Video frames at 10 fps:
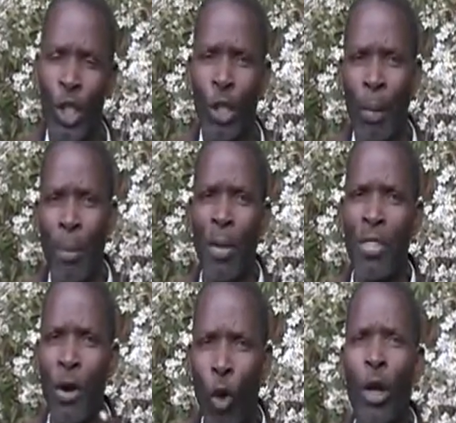You may be
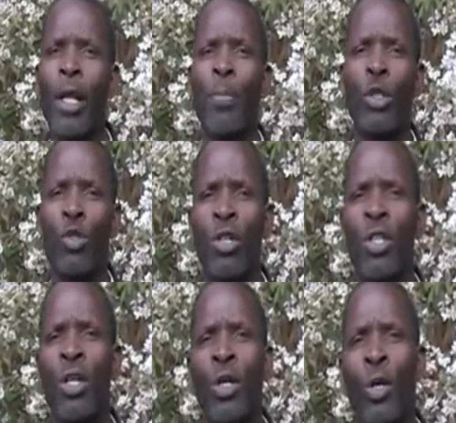the only person
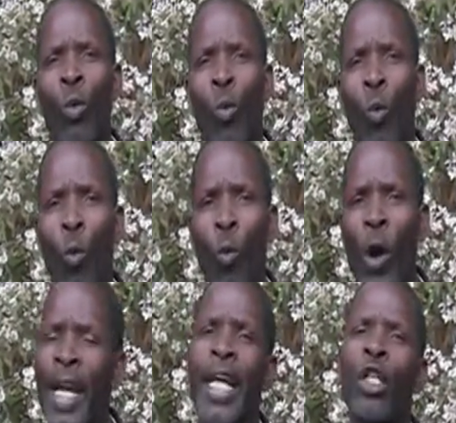
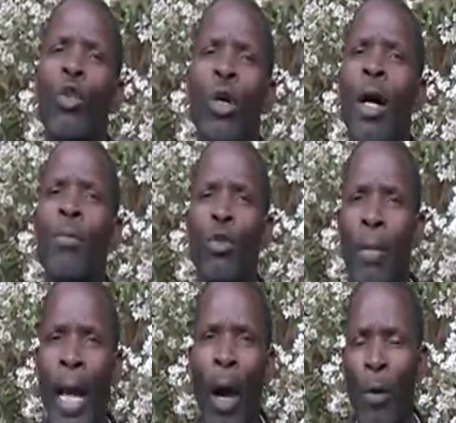willing to come to
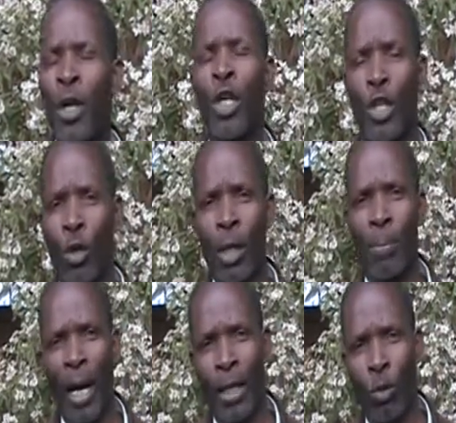Malawi. You can
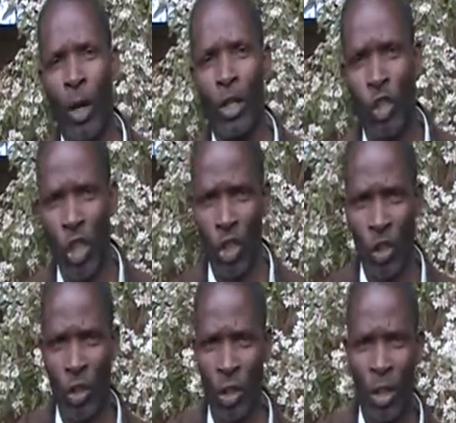plant one church.